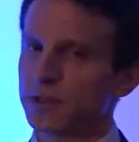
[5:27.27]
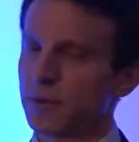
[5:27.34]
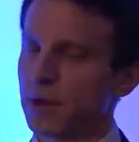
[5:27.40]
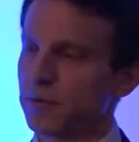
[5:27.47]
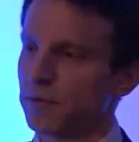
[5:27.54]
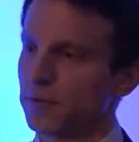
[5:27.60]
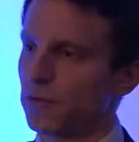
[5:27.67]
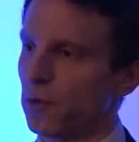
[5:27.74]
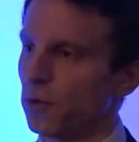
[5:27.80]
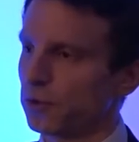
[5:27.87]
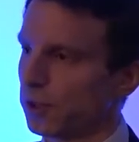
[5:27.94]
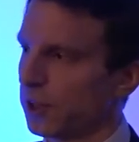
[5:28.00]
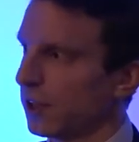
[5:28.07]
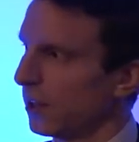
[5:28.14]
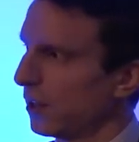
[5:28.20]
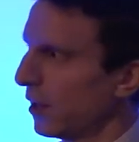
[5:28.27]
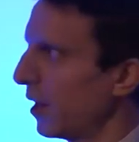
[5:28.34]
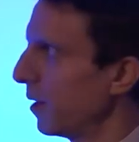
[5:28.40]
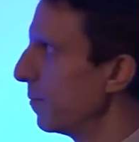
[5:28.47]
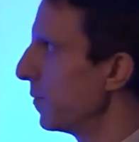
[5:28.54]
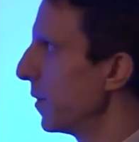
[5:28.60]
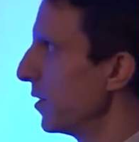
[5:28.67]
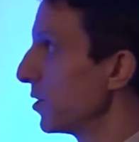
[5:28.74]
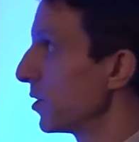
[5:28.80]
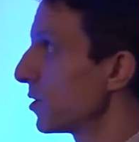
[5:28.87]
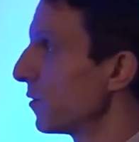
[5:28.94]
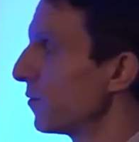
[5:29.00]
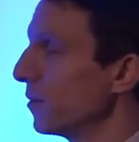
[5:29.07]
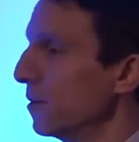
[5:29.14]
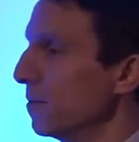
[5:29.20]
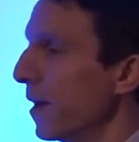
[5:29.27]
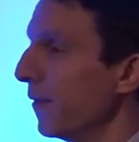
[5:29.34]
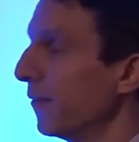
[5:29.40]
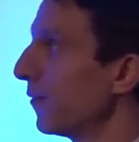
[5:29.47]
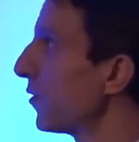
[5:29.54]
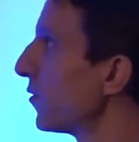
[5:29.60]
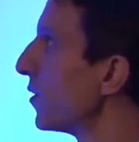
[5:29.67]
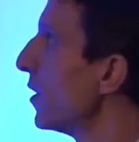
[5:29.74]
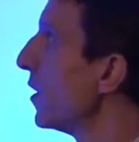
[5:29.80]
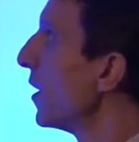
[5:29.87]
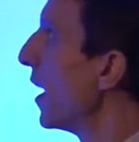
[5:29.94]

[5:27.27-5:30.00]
over 40 in just a few months.